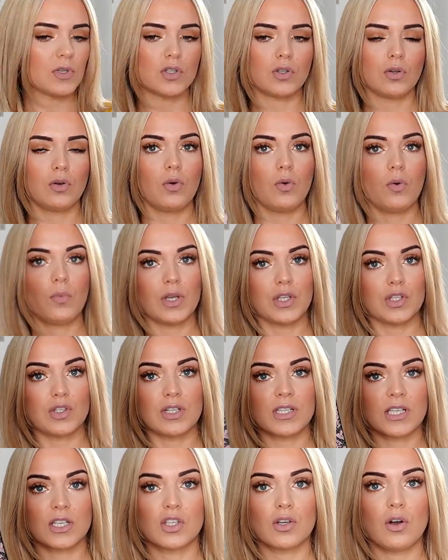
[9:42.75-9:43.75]
So as
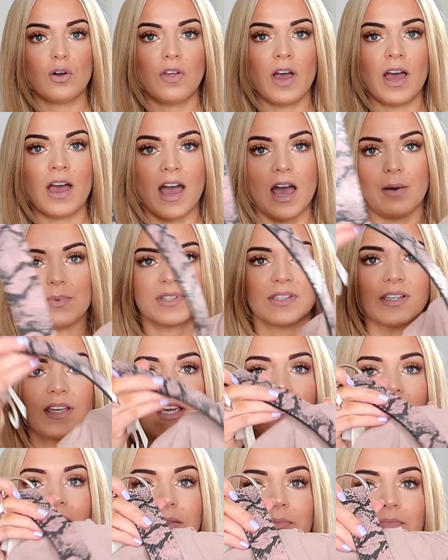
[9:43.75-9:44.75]
soon as I saw that, I was
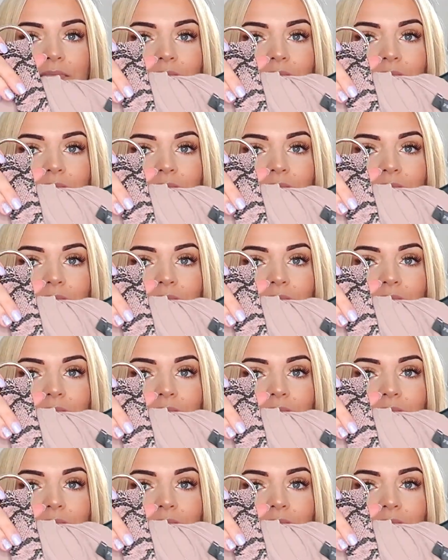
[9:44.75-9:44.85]
like,